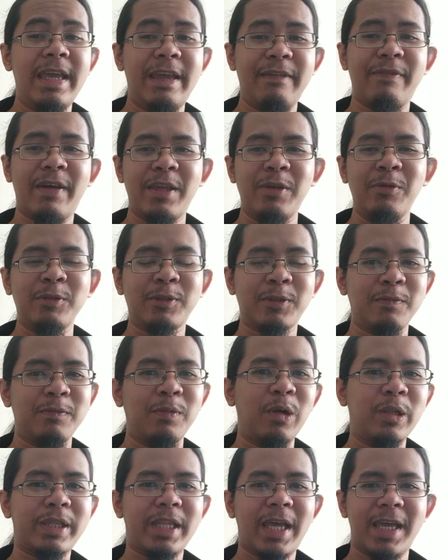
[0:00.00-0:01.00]
if I use
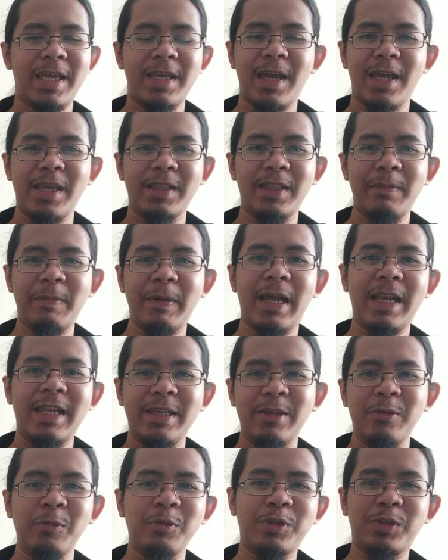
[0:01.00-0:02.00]
Volt, I, I typically
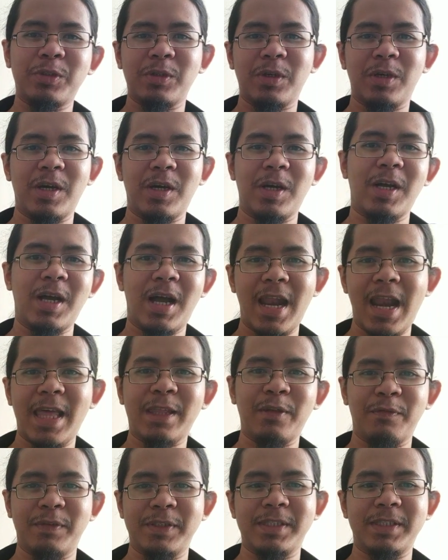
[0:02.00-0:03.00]
use uh, a lot
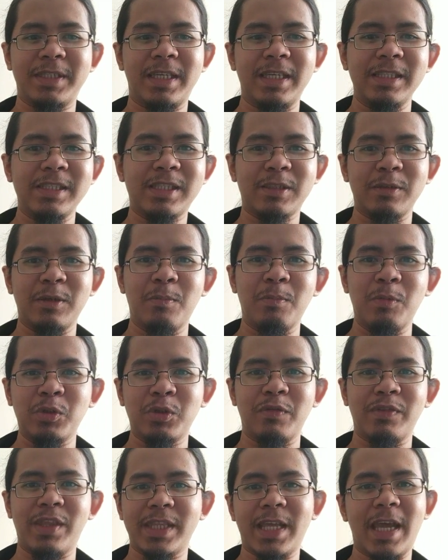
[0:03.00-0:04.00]
of his skills most
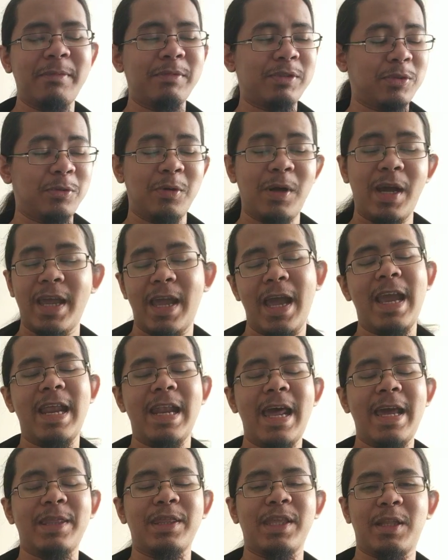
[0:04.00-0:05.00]
of the time, so I, I
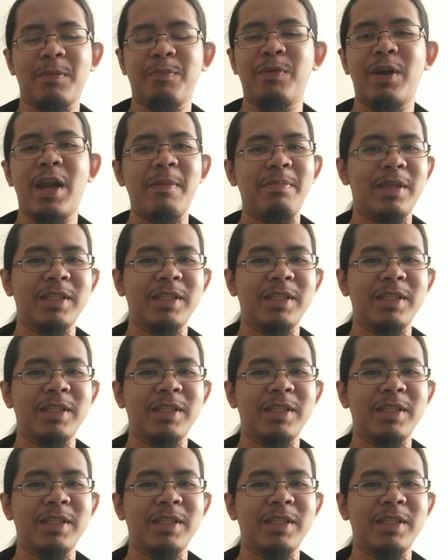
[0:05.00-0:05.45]
like that prime.